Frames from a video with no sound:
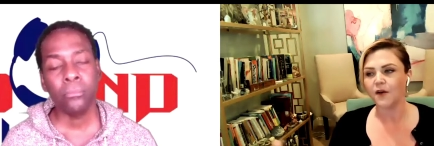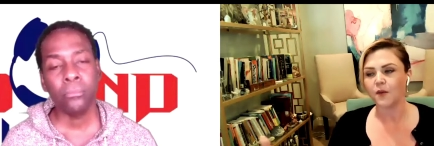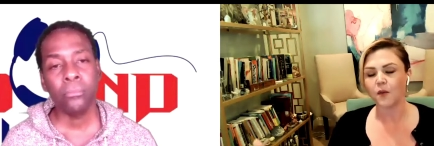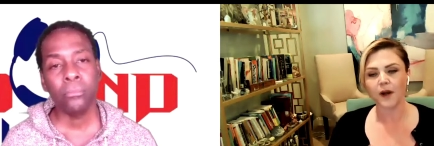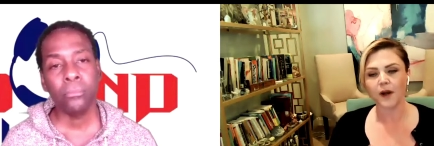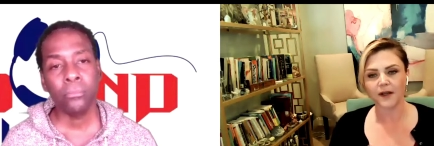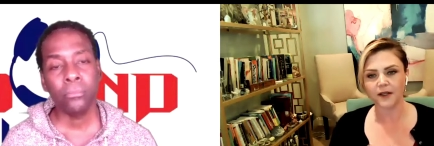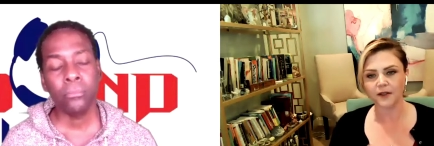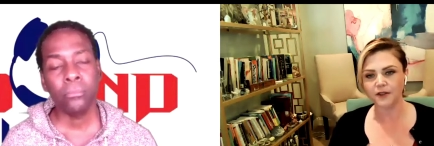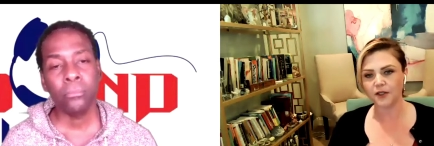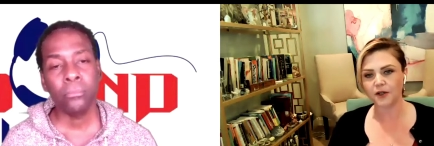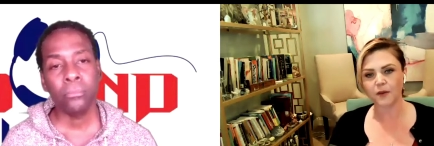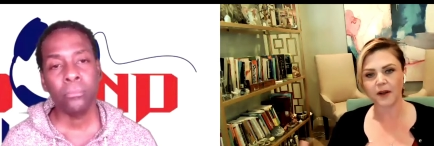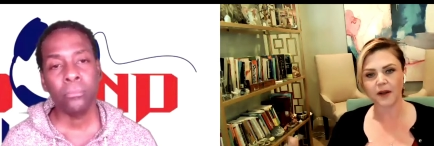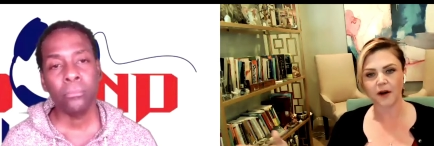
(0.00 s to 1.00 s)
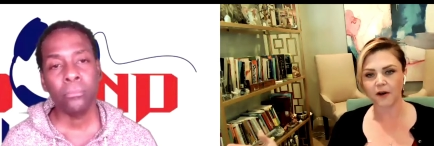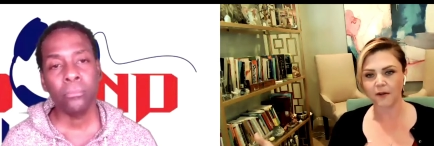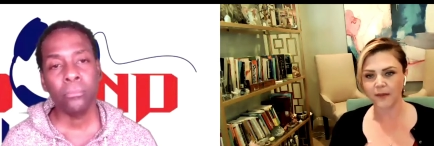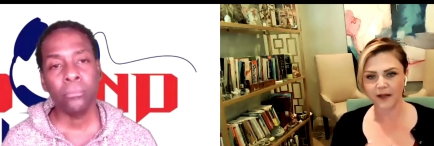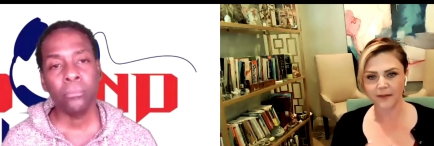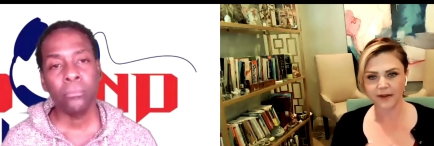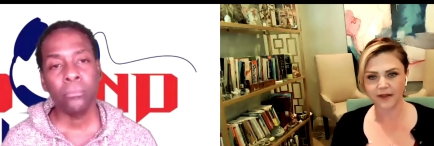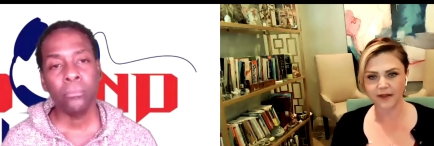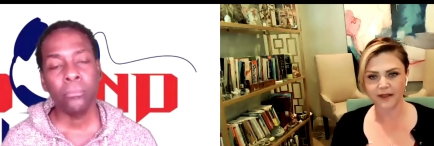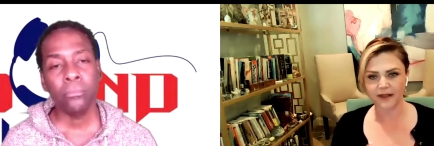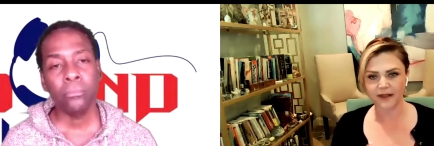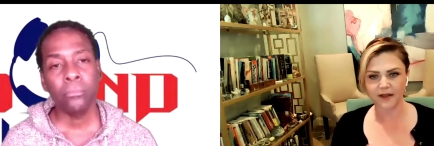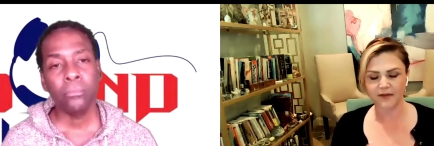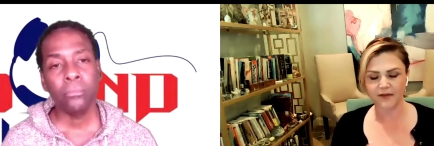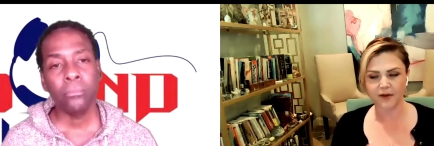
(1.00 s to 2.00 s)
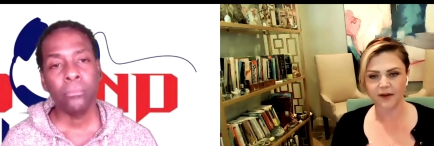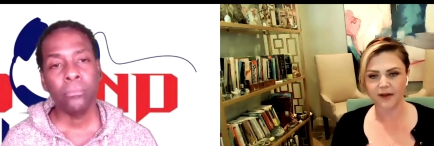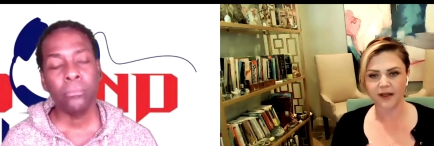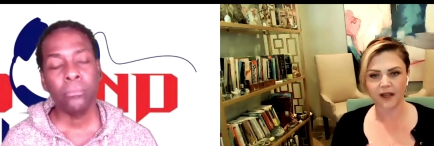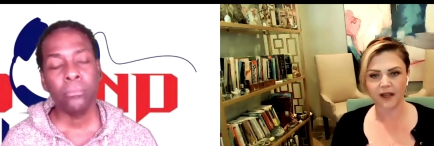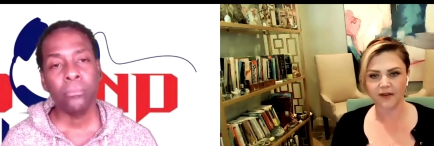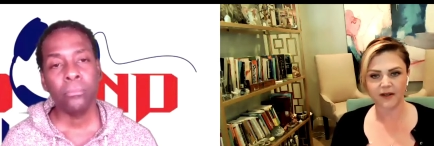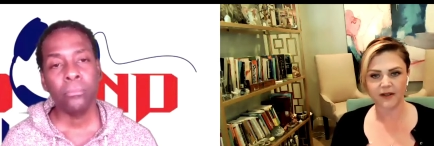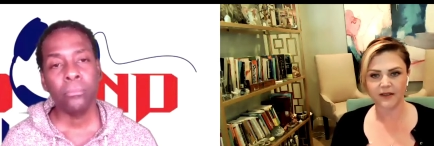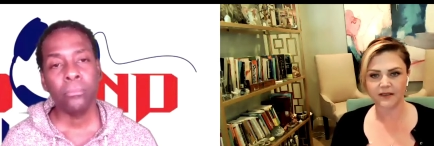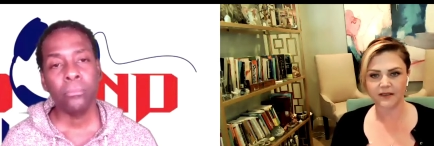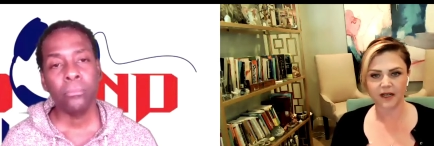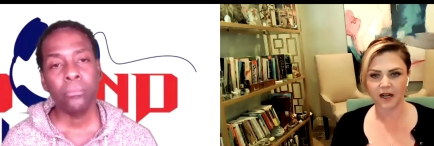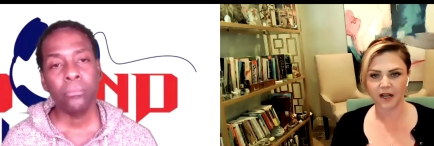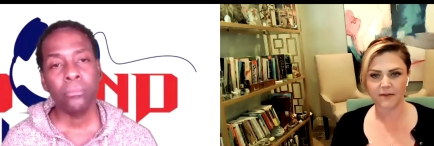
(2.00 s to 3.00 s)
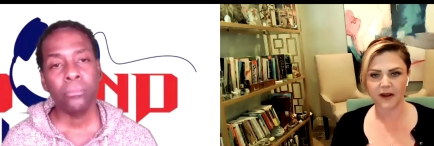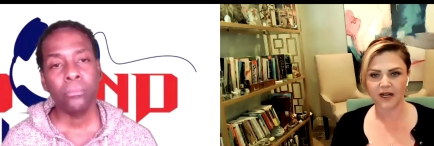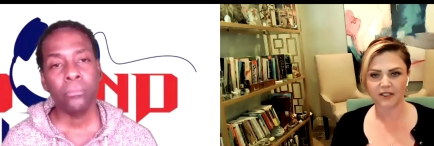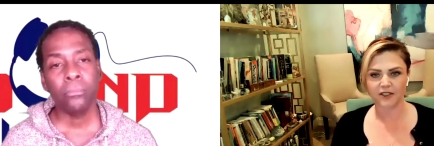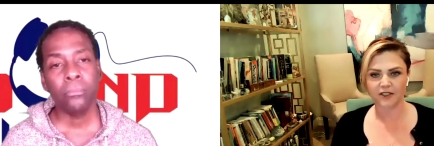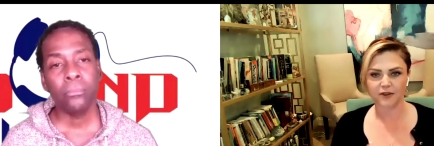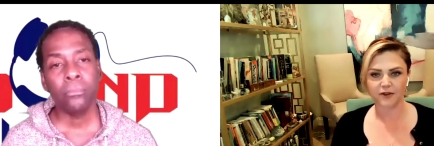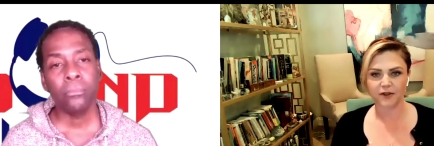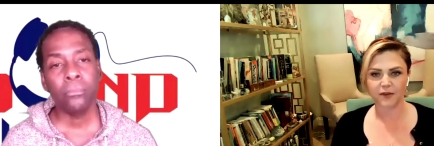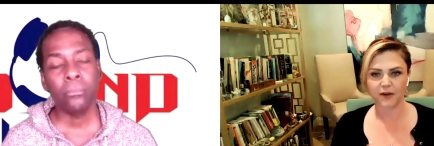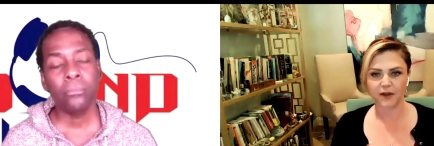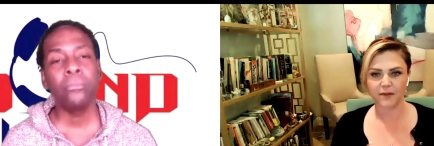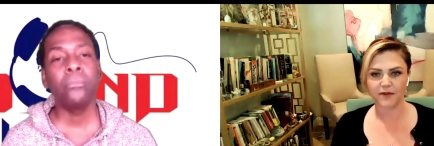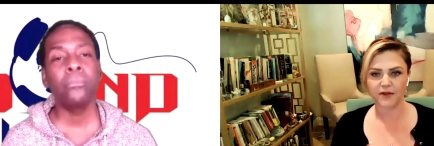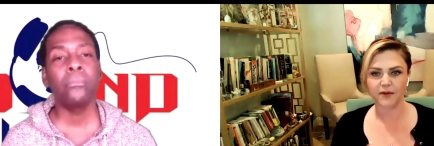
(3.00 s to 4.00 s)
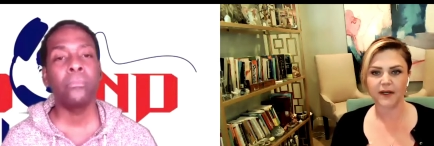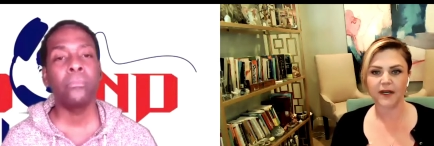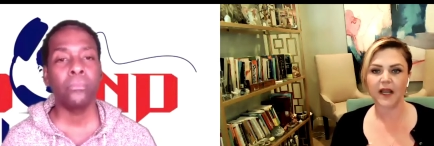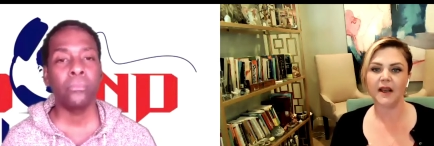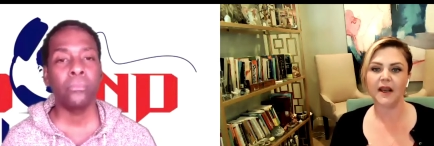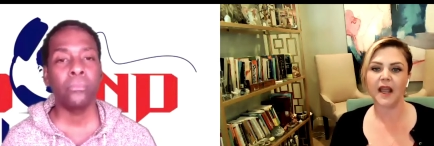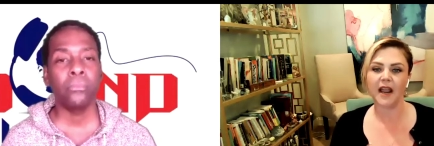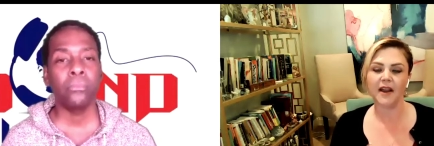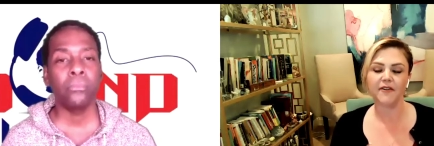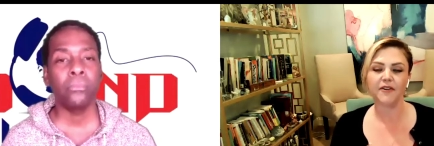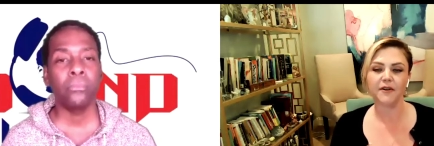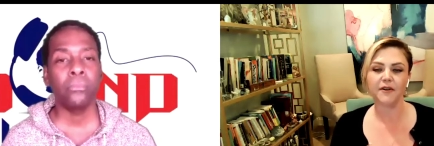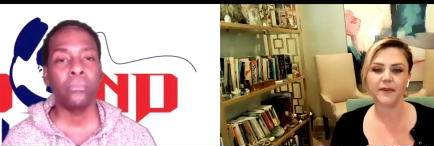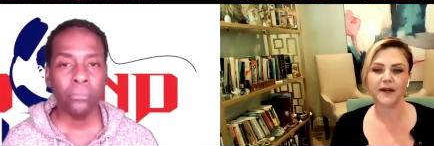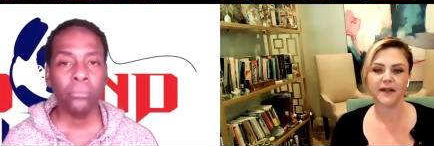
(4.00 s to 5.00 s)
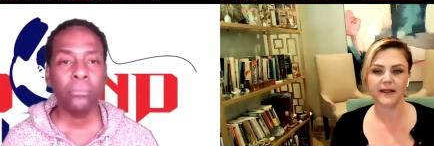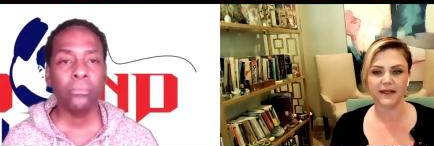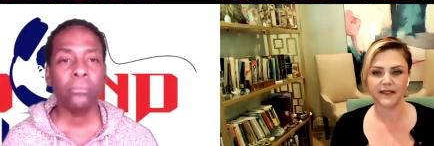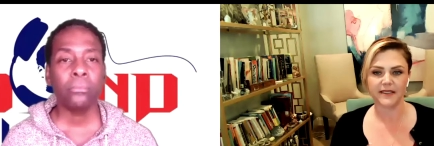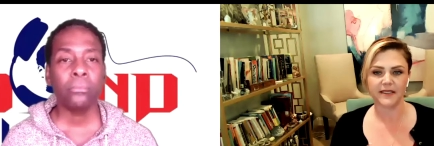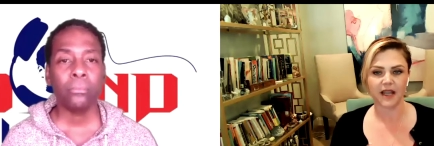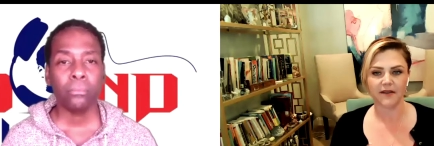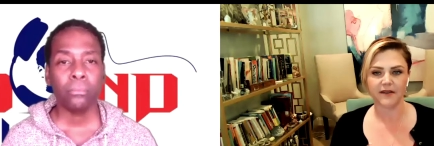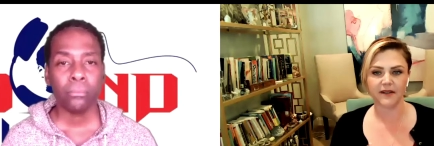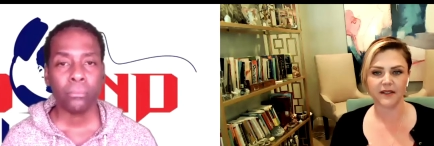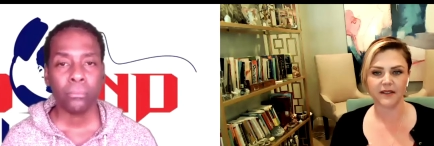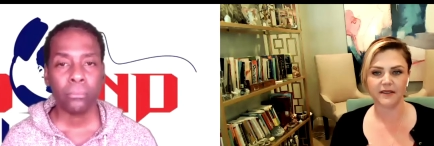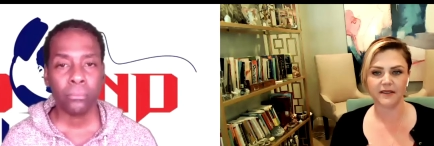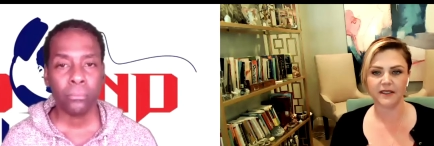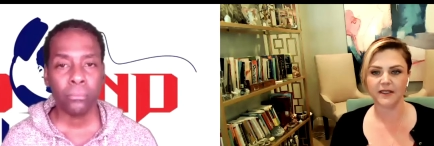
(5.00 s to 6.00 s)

Speaker 1: One, you took away all my ability to give you any evidence that I'm actually doing what I'm doing. And everybody needs evidence.